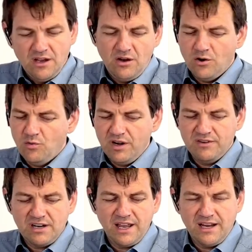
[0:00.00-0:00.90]
or
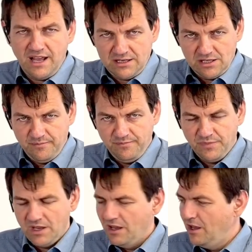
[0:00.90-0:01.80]
whatever like that.
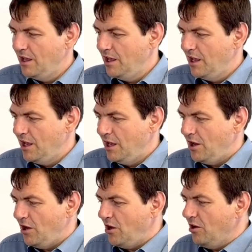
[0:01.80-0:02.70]

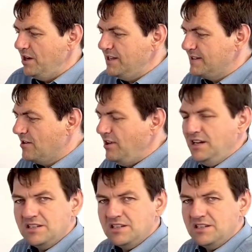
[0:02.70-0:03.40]
On this green